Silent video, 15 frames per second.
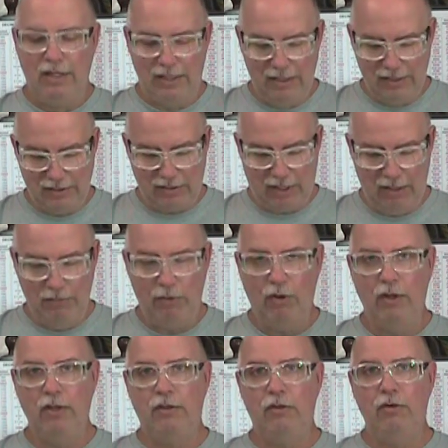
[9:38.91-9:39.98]
is I'm
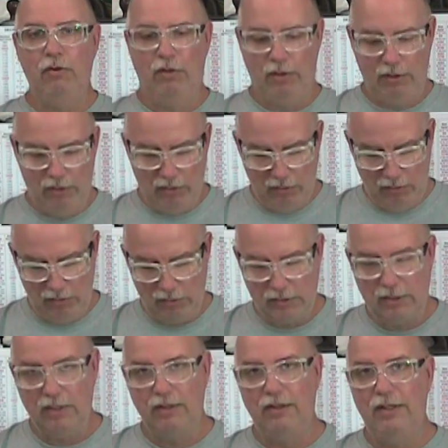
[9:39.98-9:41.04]
going to use